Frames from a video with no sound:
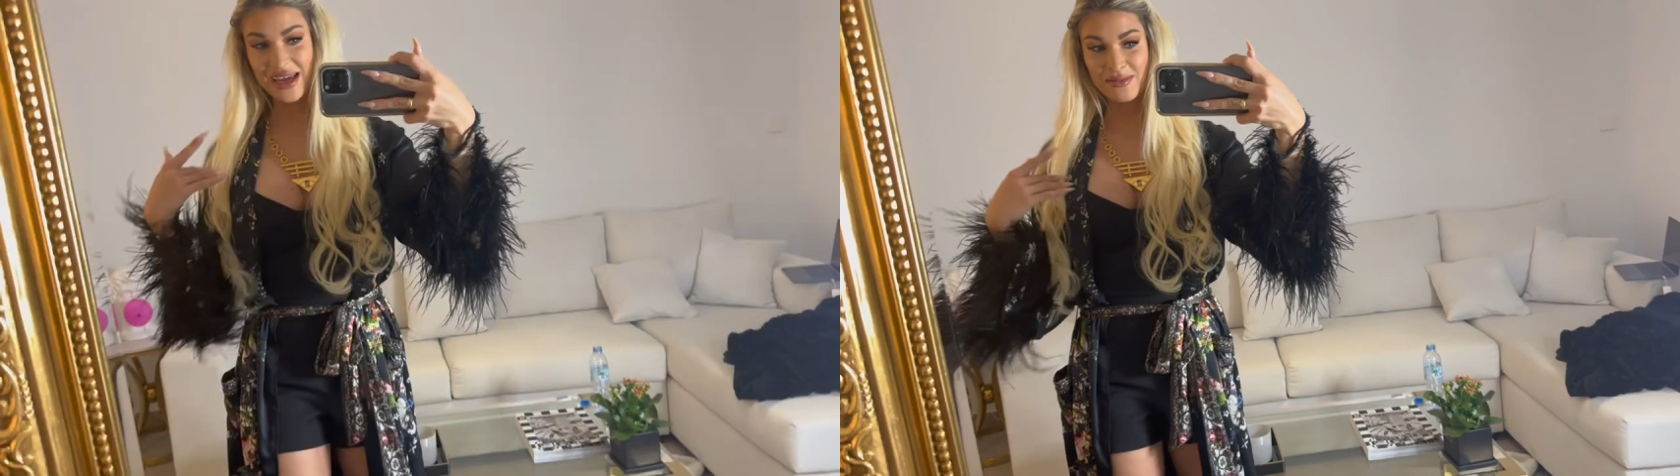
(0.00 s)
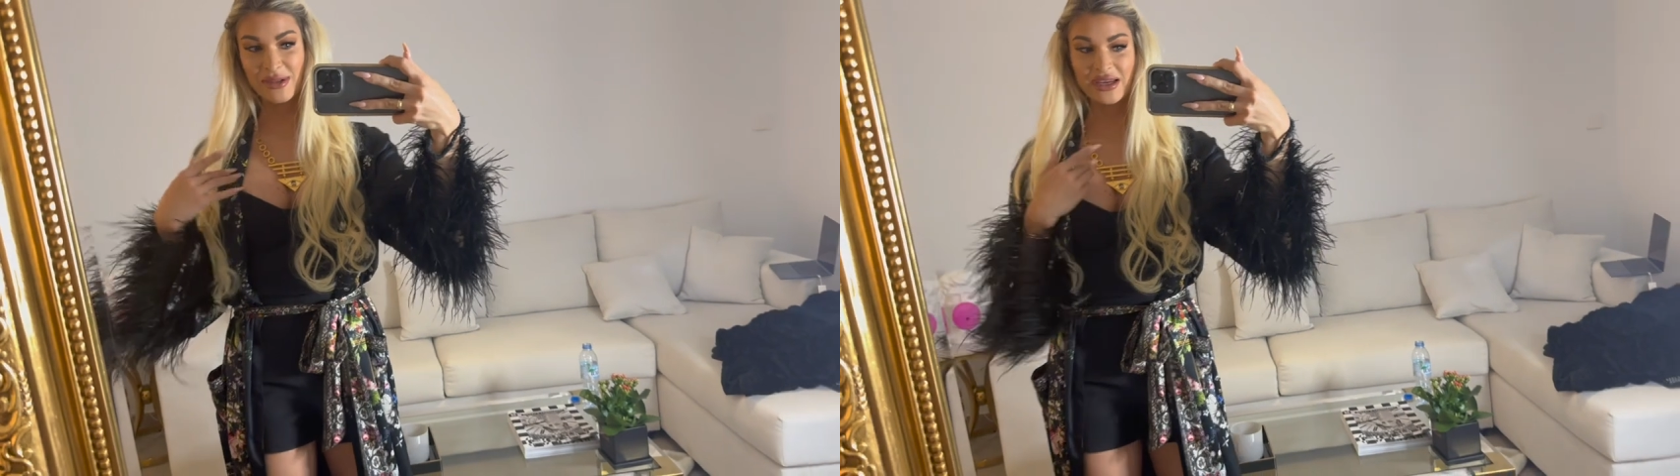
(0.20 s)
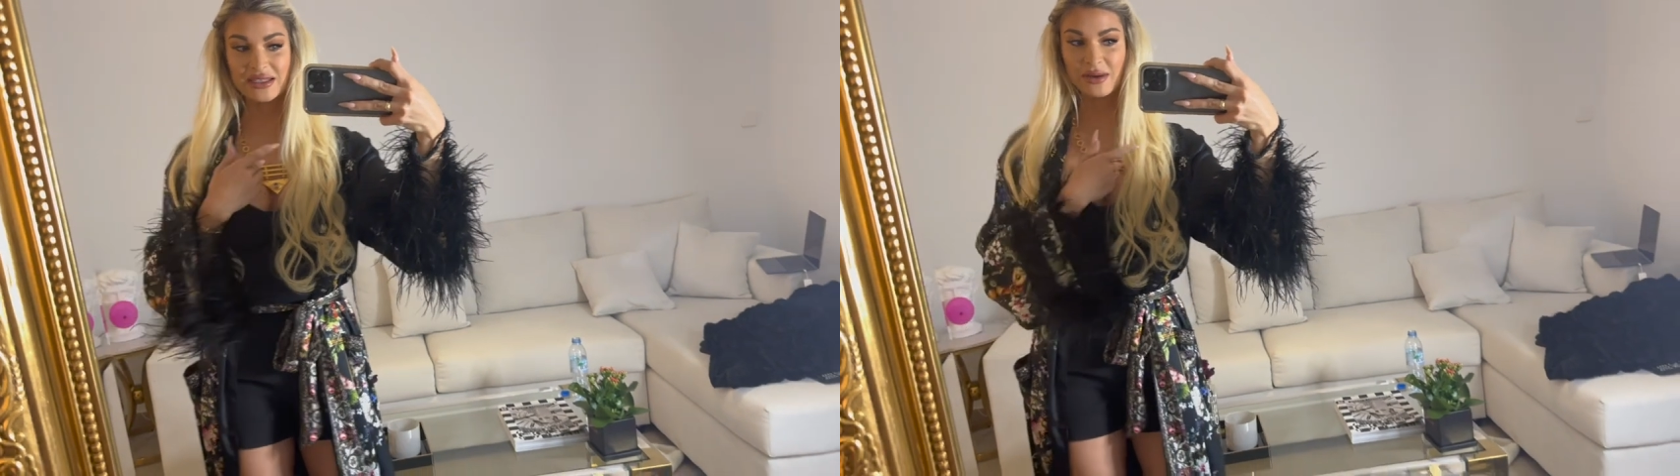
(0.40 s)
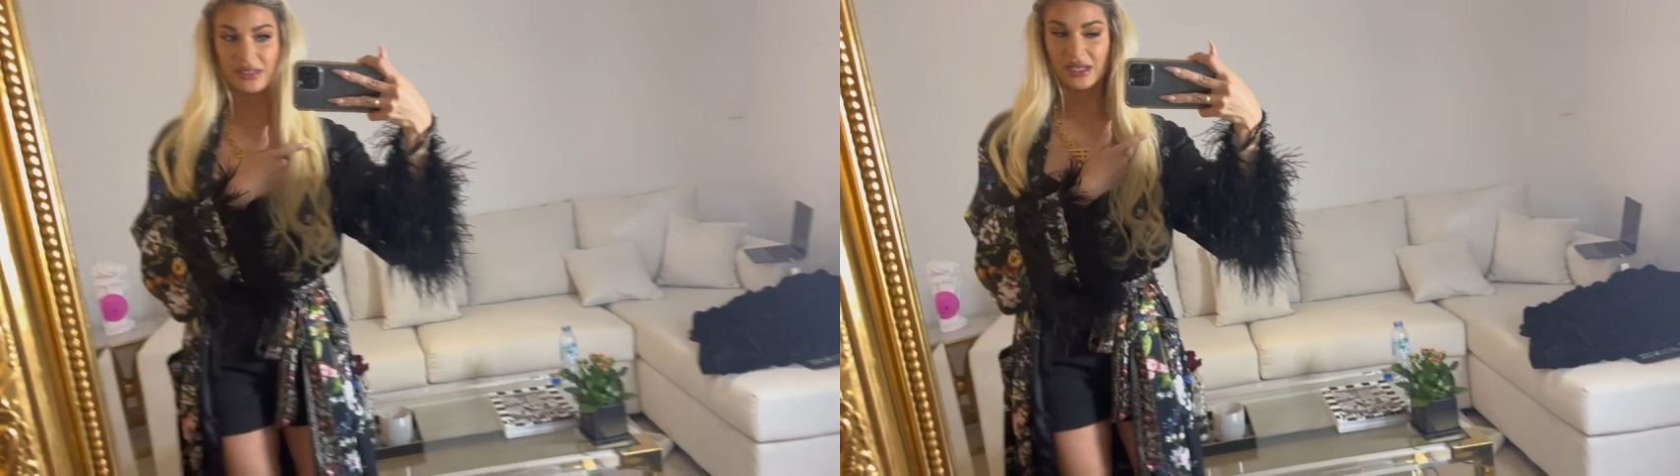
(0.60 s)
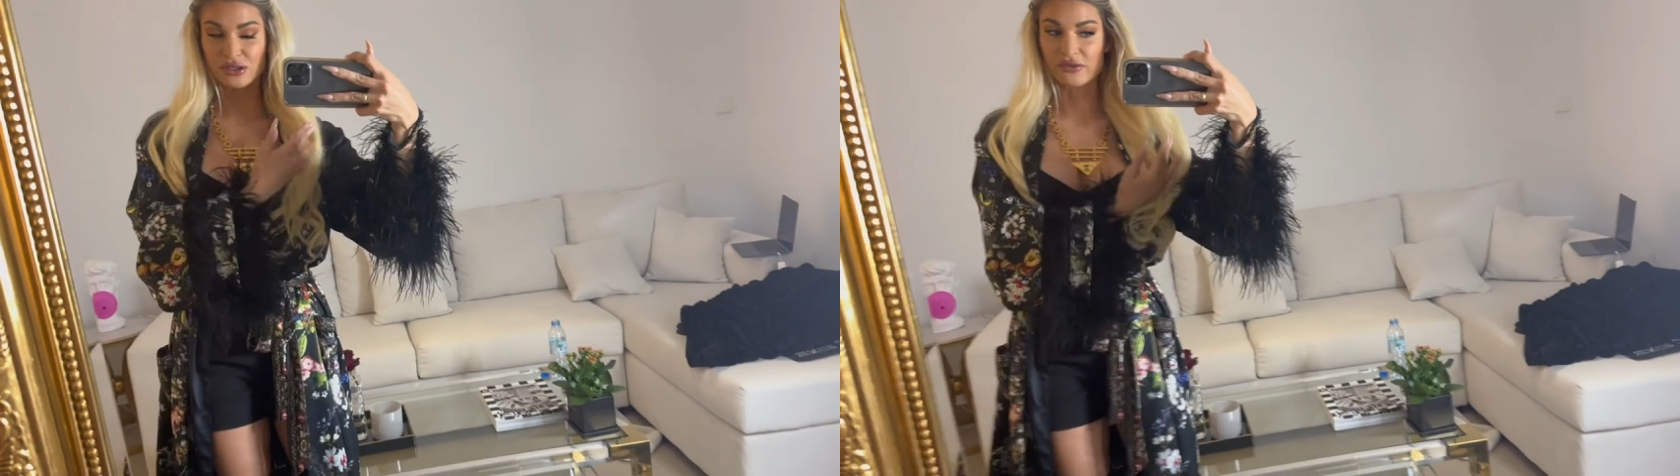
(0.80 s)
in because I was
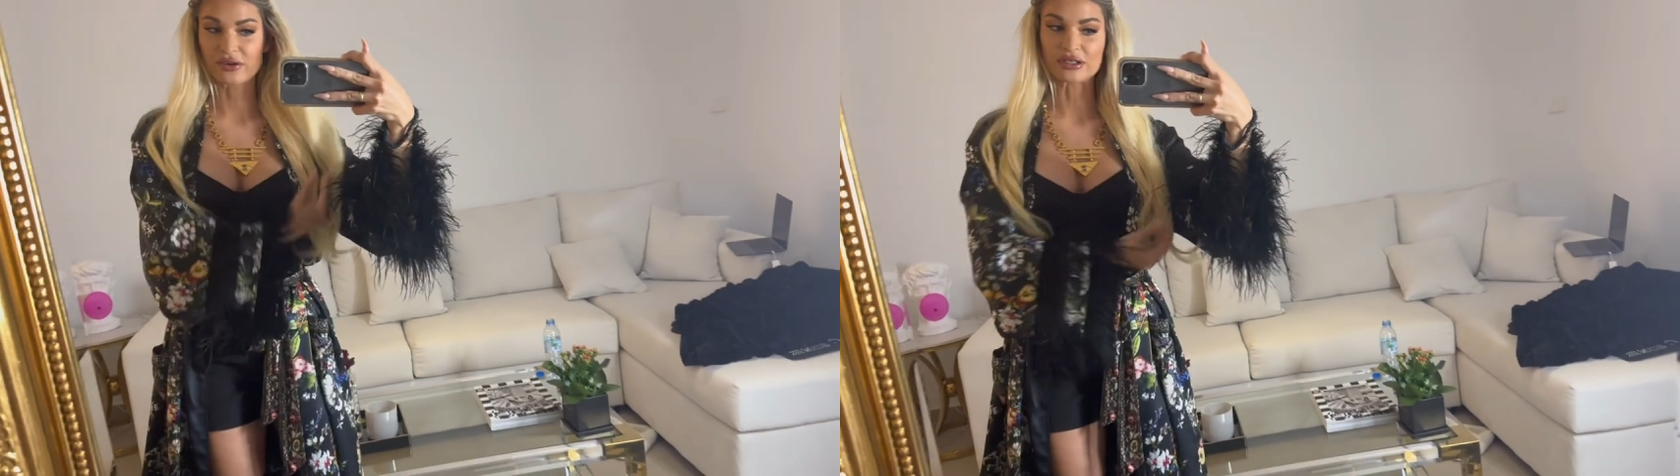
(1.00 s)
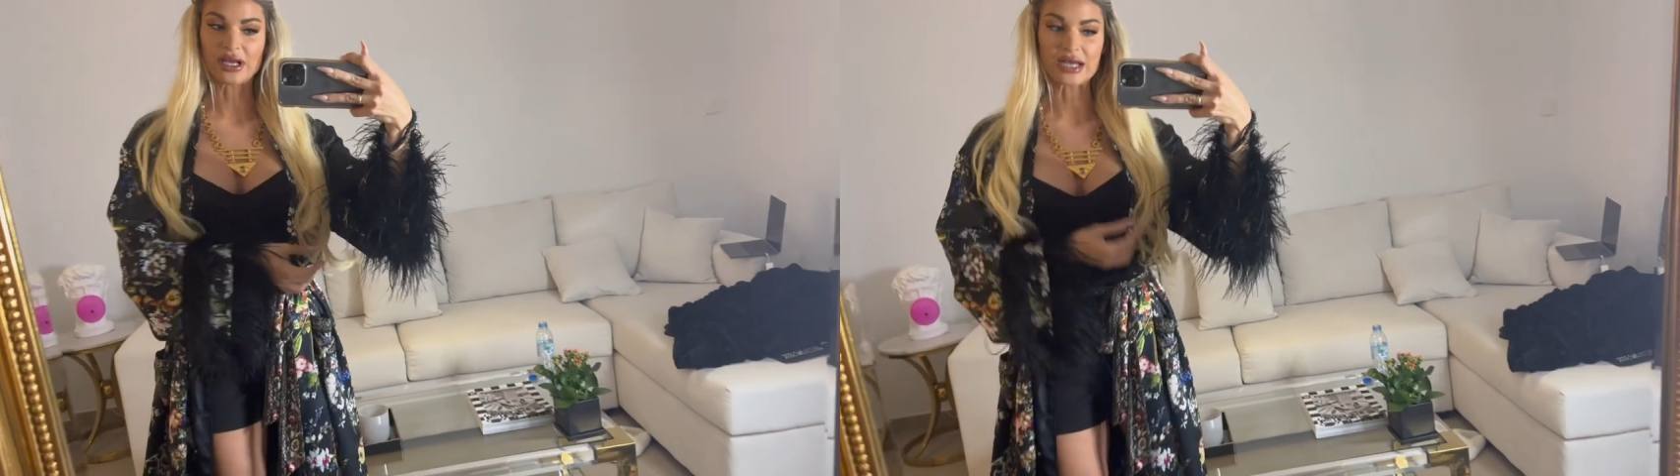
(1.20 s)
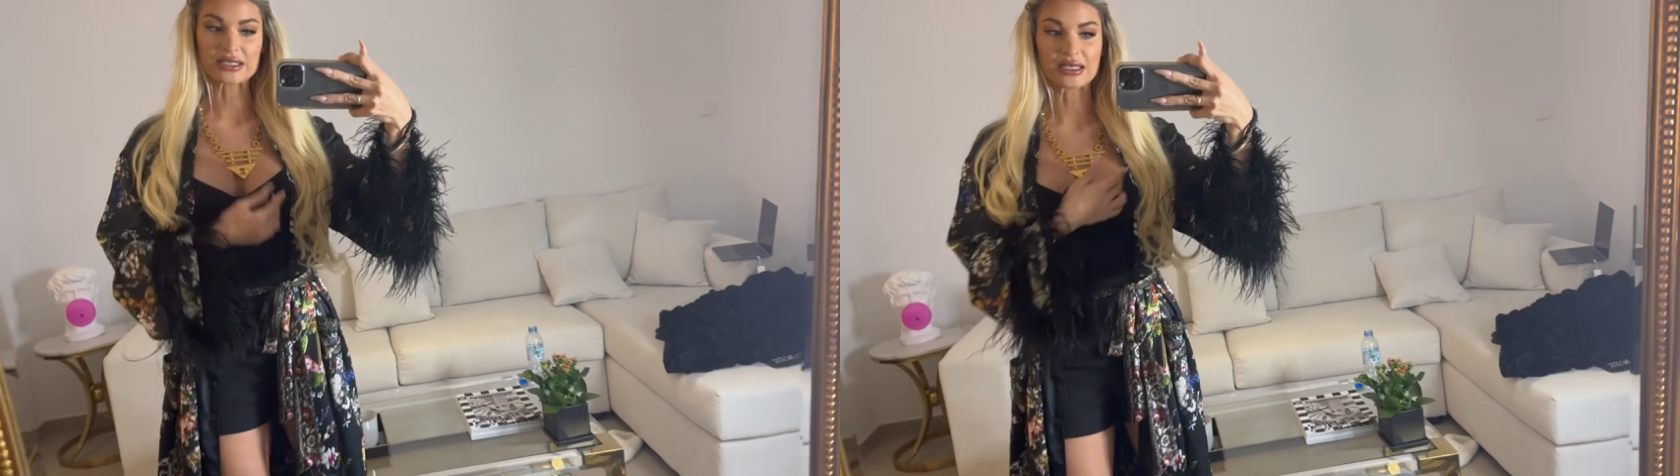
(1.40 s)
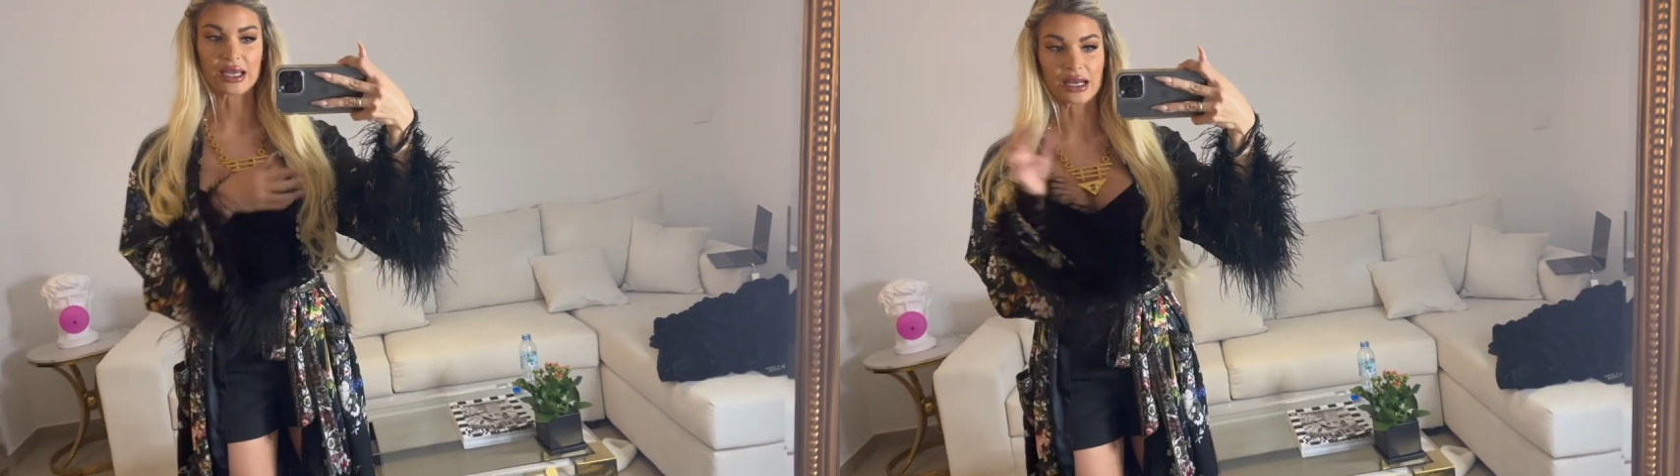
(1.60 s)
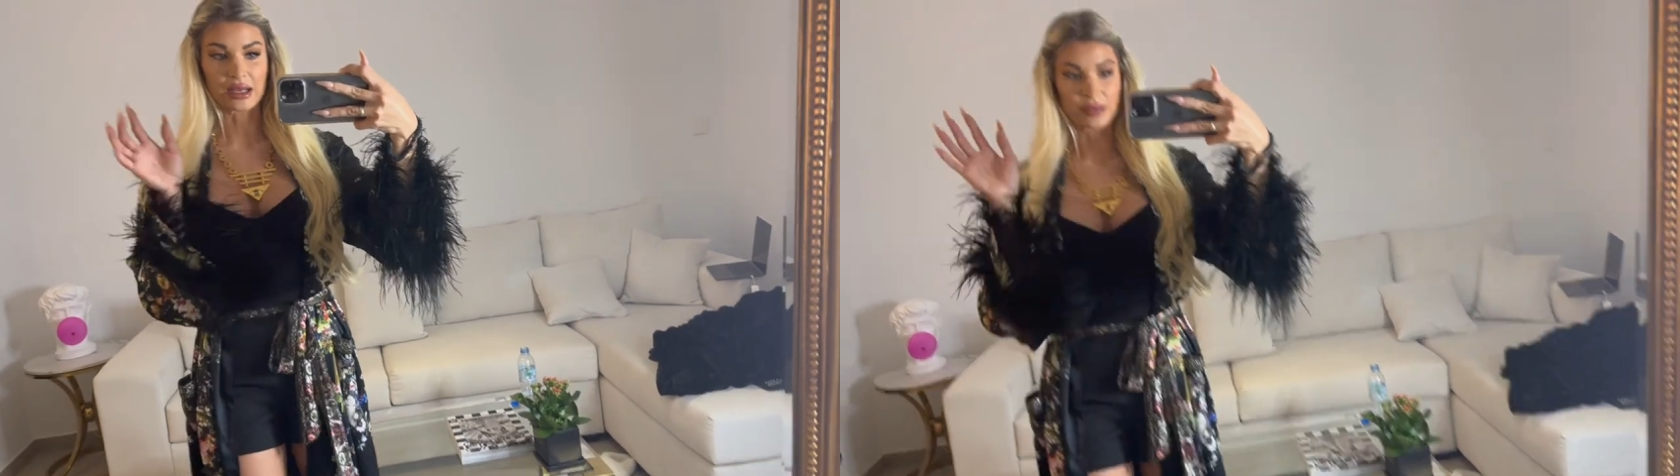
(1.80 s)
an introvert last
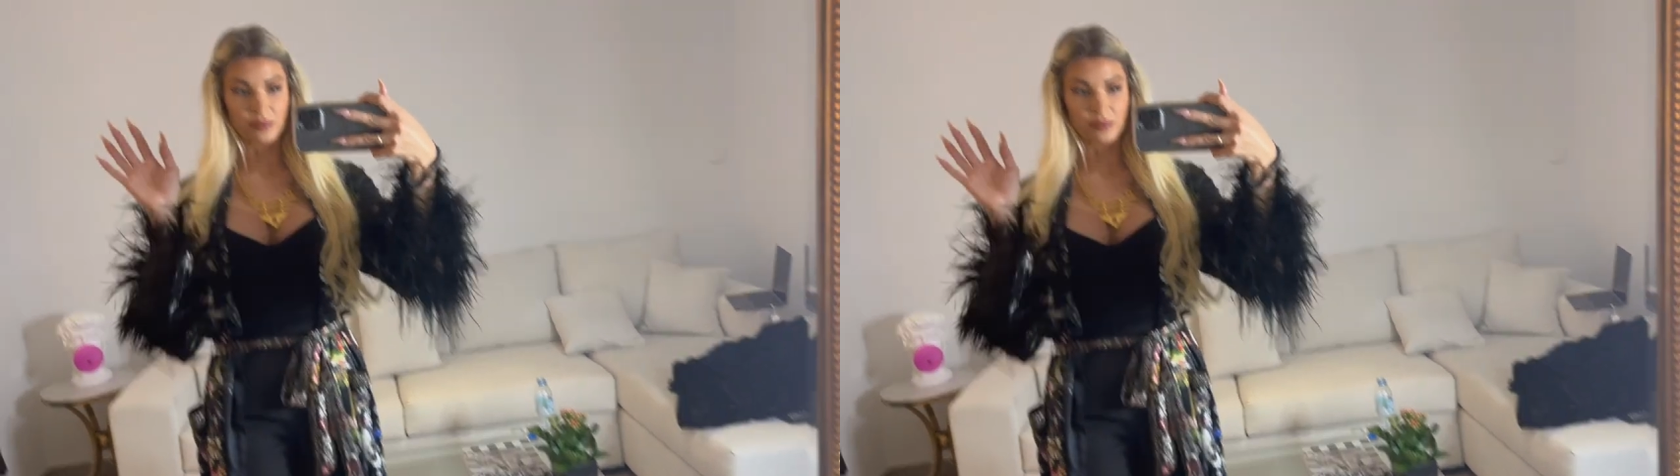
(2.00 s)
night and I'm in the